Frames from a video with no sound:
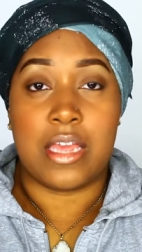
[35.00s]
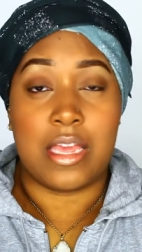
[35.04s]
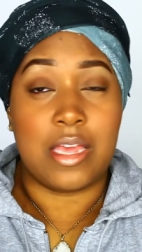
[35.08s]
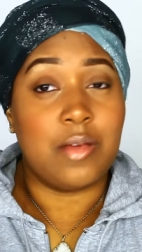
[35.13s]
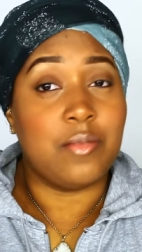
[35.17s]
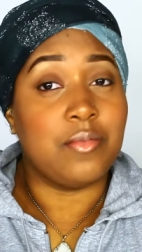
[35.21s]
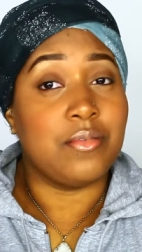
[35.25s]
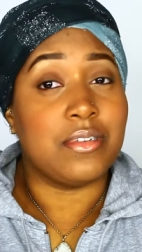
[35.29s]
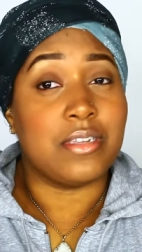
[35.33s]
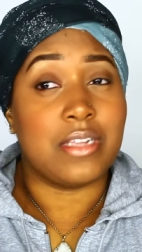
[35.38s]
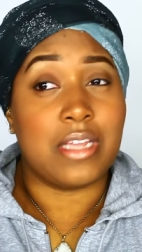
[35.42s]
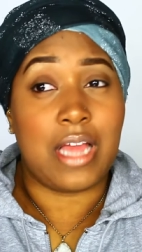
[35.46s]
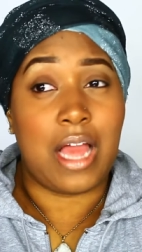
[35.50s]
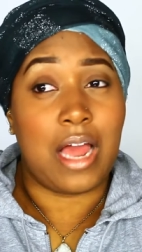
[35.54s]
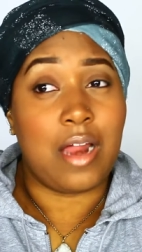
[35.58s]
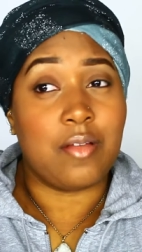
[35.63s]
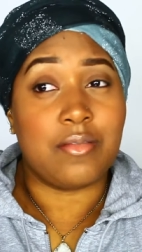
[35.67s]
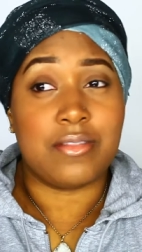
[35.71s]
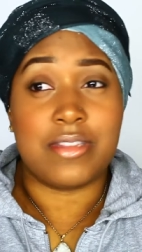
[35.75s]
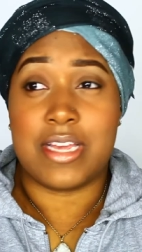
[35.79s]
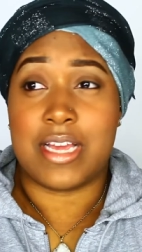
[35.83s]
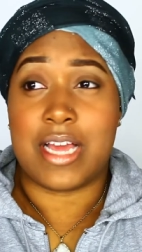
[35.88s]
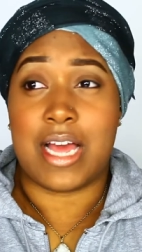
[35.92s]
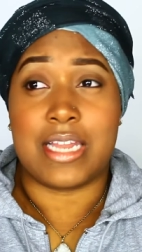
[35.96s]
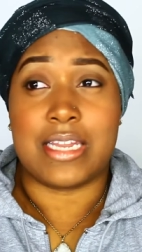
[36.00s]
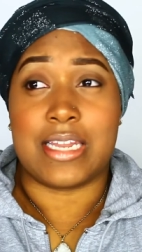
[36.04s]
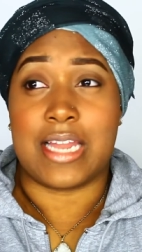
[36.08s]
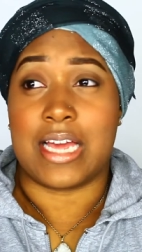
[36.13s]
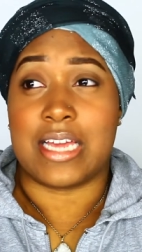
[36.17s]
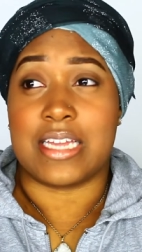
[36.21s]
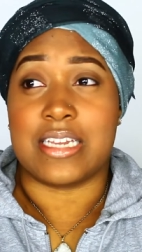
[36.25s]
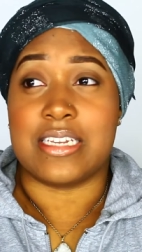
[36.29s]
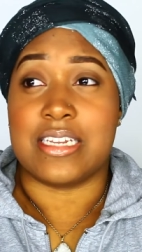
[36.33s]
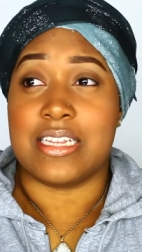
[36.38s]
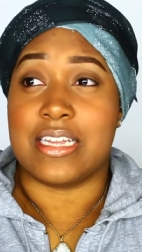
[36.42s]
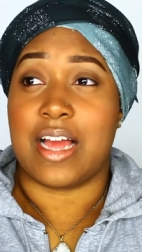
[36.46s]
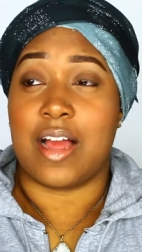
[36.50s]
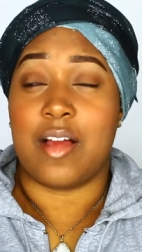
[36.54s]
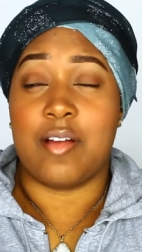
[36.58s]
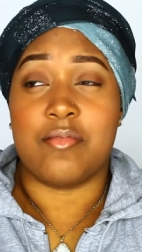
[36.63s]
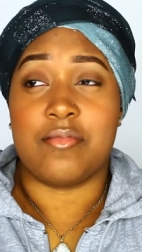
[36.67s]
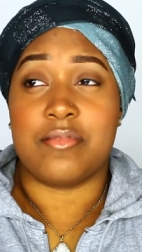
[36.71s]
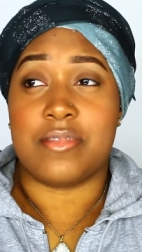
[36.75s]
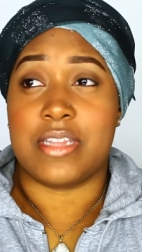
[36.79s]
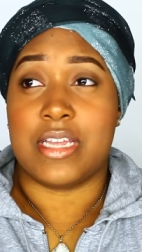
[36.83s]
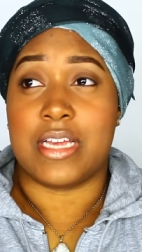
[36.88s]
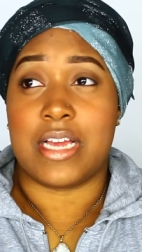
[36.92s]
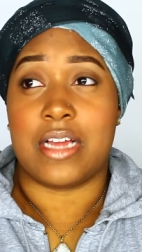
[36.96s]
it was i don't think i liked it i
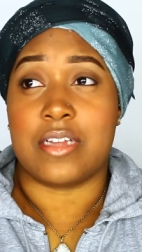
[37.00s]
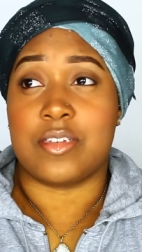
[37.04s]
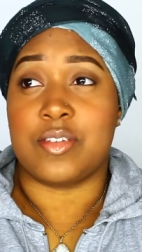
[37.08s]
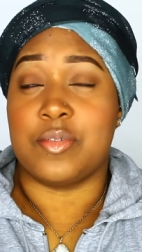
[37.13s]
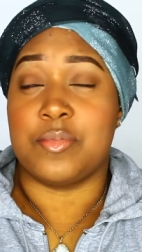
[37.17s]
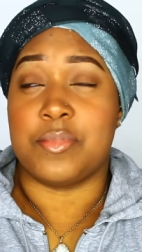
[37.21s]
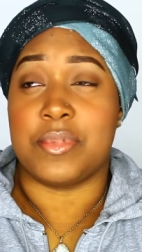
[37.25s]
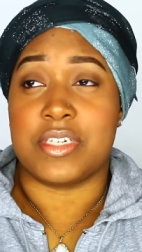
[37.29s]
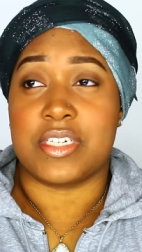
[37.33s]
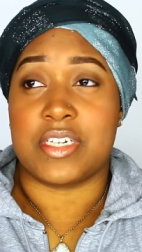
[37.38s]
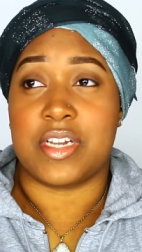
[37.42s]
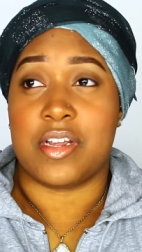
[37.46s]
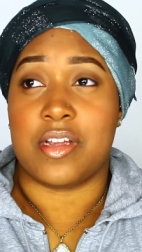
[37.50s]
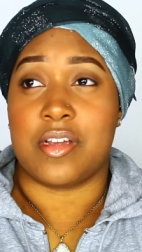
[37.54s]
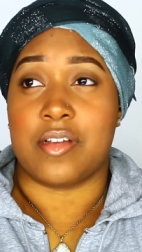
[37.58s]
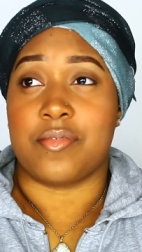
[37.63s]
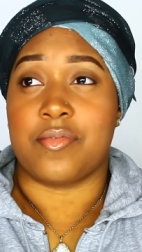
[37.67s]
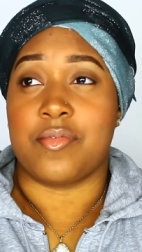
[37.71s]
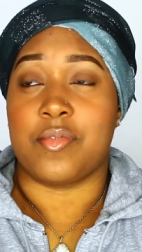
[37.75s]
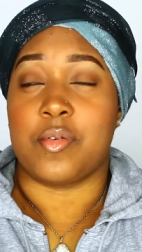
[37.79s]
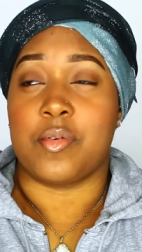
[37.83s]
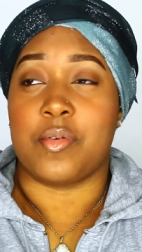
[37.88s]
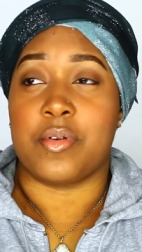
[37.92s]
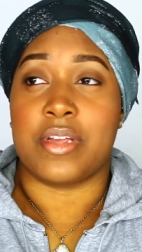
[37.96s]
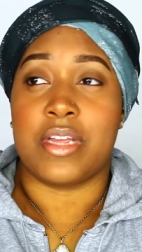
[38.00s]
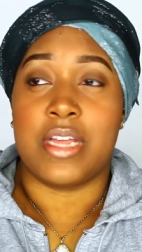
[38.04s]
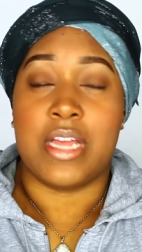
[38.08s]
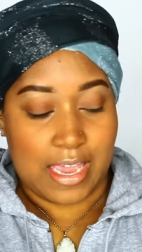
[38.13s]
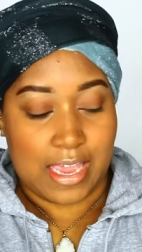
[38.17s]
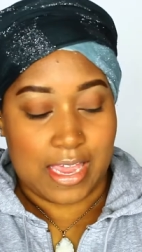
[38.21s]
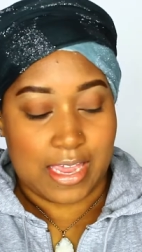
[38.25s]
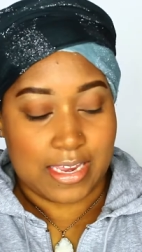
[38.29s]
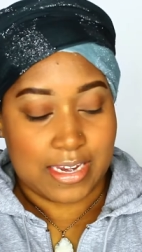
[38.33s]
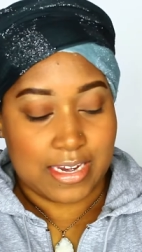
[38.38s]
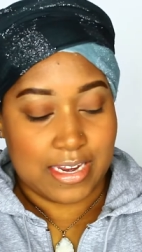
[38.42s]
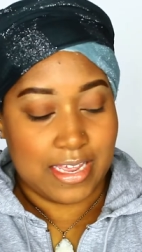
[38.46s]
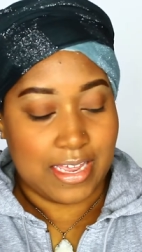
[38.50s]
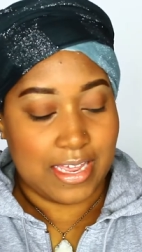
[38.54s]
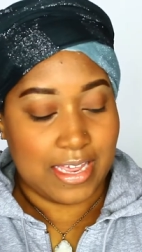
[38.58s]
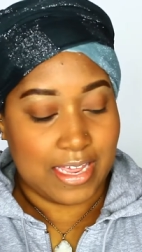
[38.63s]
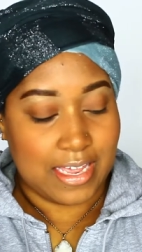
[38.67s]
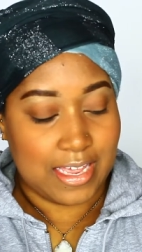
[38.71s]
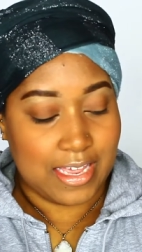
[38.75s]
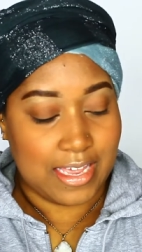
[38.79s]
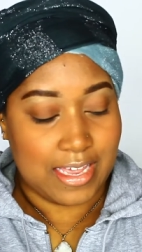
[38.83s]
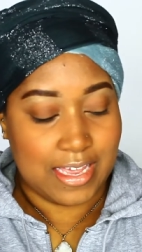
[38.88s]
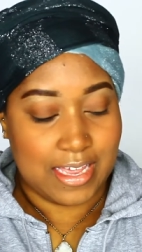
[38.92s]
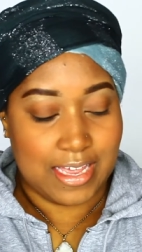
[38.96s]
don't think i too much cared for it and
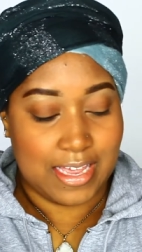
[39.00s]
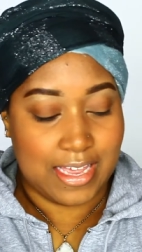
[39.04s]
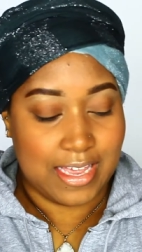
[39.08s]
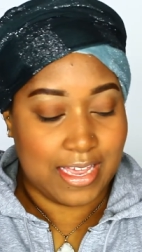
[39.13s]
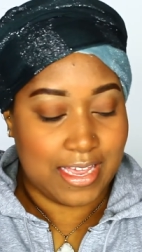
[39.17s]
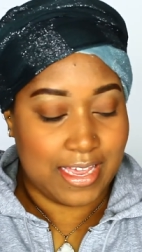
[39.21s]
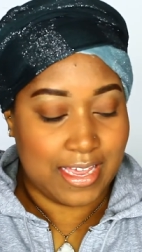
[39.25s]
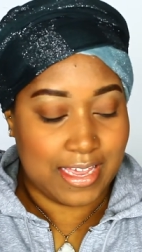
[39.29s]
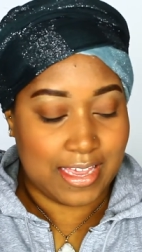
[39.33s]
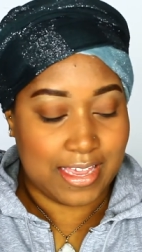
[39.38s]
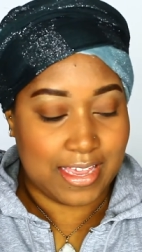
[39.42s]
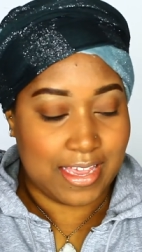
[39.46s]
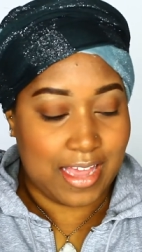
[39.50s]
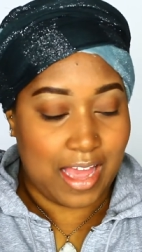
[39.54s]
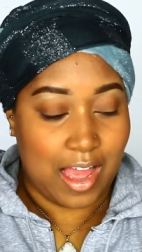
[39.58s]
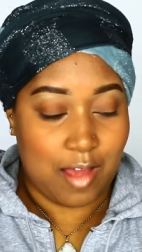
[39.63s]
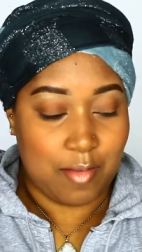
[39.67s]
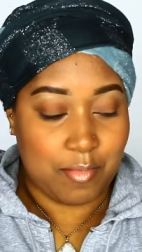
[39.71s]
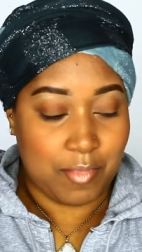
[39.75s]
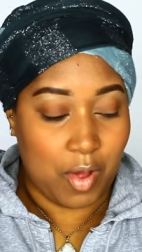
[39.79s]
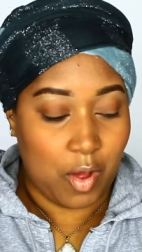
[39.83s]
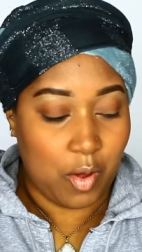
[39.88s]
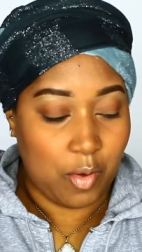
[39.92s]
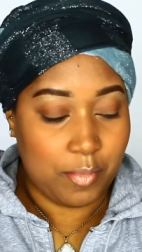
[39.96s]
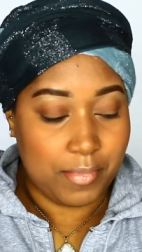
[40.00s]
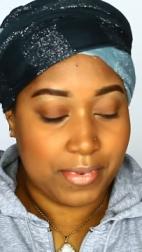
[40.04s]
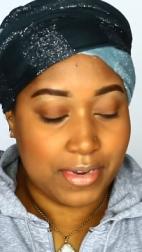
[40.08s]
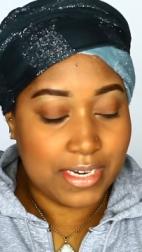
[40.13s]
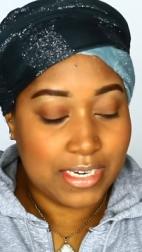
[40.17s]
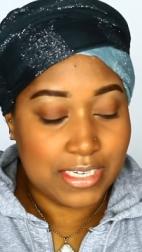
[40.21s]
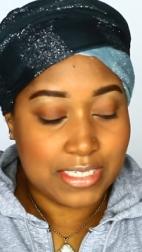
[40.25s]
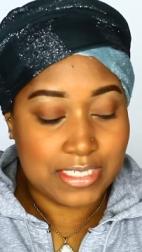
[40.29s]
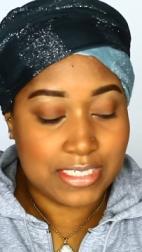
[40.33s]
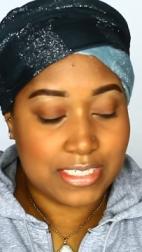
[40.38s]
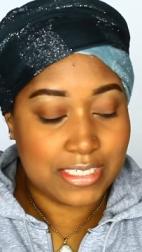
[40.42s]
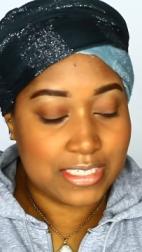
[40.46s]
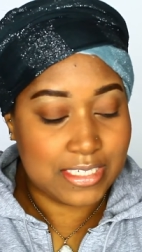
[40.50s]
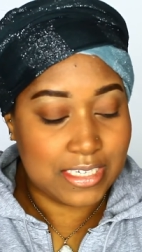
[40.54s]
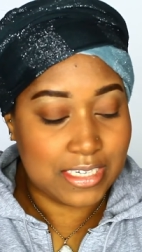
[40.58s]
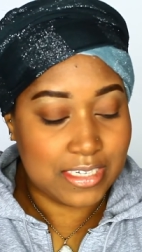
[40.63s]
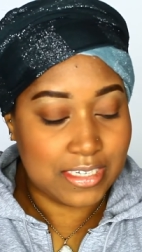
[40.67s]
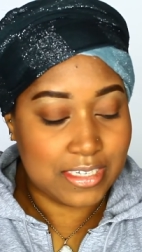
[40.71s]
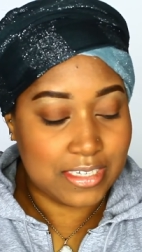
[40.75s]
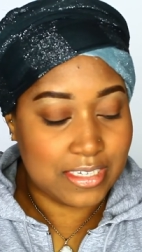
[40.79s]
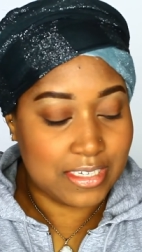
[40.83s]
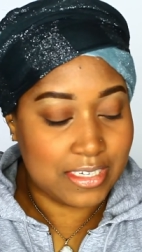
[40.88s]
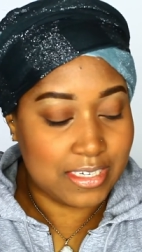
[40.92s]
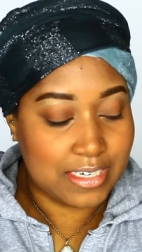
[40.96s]
i'm hoping this is
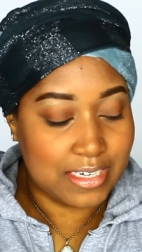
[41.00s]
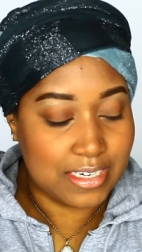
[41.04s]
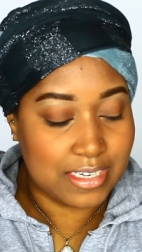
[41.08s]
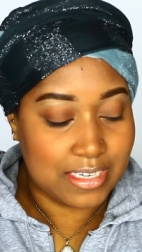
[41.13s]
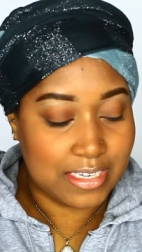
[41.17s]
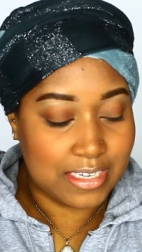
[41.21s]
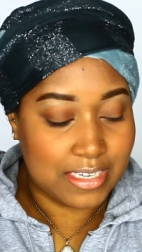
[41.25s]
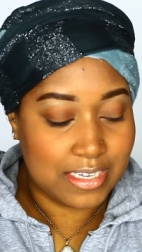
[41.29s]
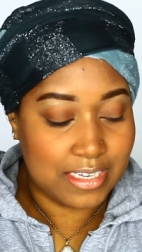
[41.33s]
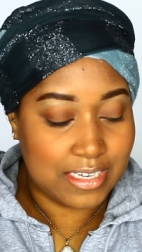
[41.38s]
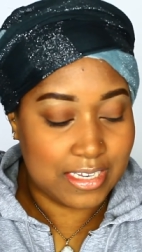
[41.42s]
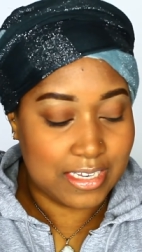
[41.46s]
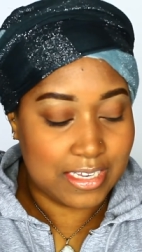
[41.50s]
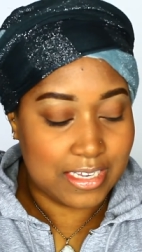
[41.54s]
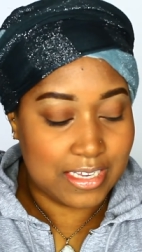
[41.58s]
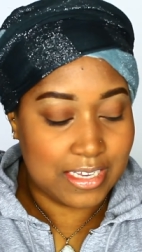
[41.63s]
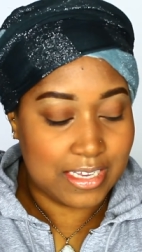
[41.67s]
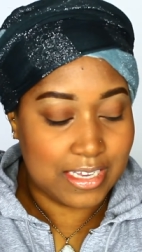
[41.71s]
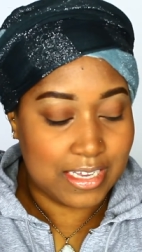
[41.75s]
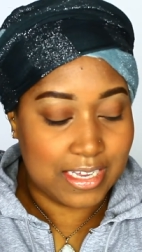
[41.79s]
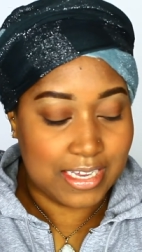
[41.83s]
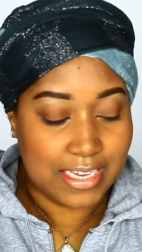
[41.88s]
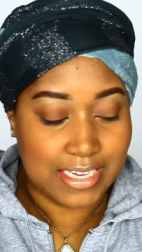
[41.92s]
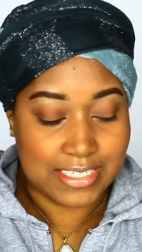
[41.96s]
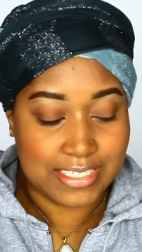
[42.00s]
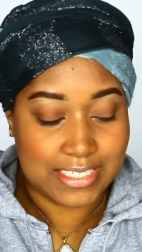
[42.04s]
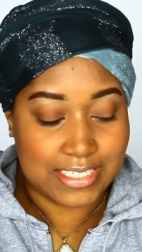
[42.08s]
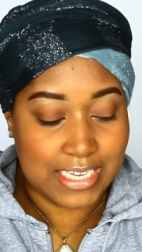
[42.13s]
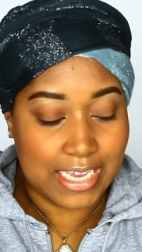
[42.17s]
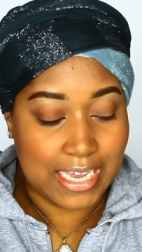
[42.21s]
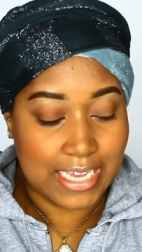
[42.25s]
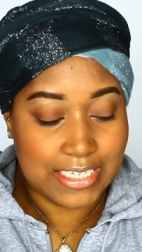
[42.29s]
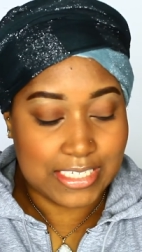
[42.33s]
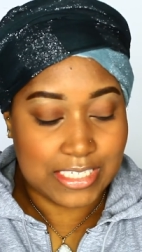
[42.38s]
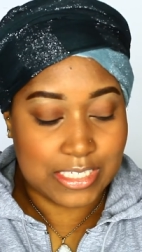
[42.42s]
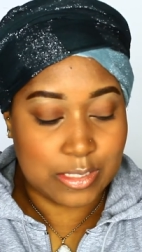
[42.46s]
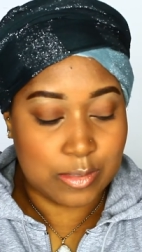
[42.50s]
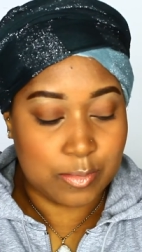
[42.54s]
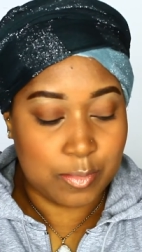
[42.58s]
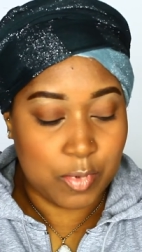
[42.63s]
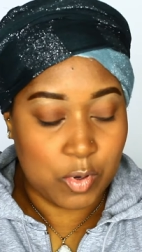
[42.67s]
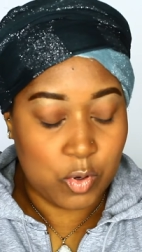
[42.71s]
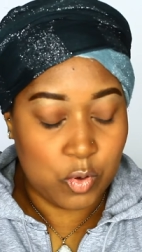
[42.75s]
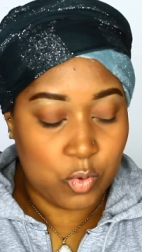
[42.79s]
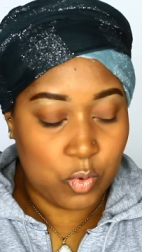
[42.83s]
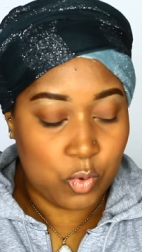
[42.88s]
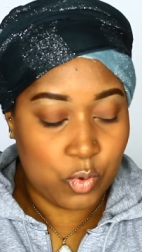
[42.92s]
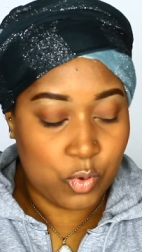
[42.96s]
good it says
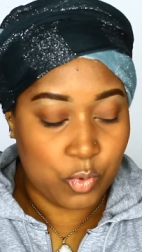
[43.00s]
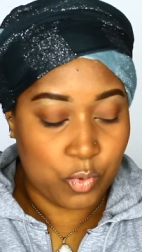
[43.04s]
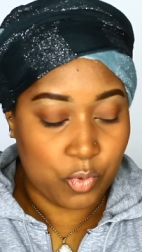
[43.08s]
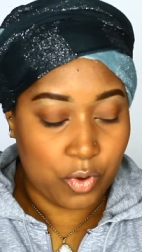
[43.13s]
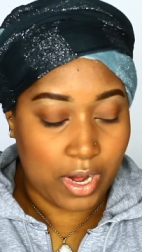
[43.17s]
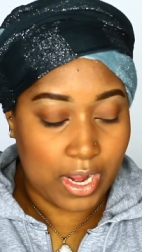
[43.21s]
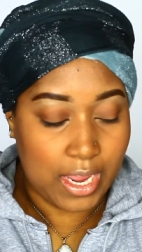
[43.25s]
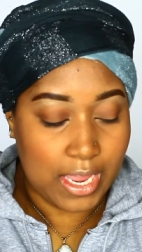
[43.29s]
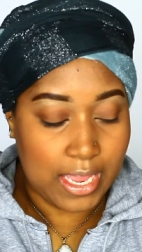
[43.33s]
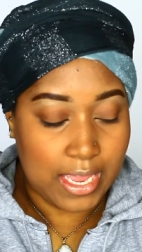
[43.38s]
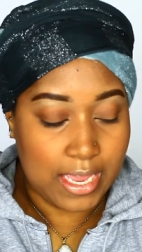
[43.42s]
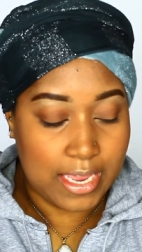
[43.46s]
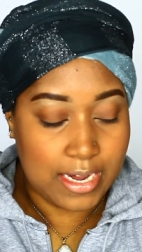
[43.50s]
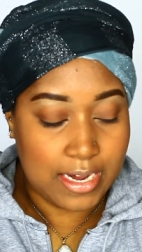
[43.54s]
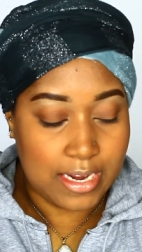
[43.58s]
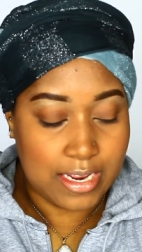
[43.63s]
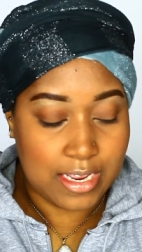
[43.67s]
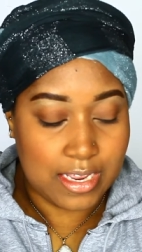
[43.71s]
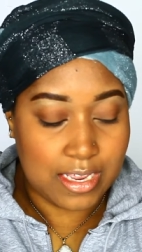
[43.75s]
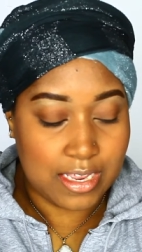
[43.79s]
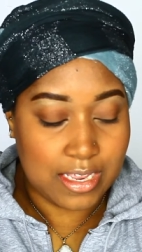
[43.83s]
smooth red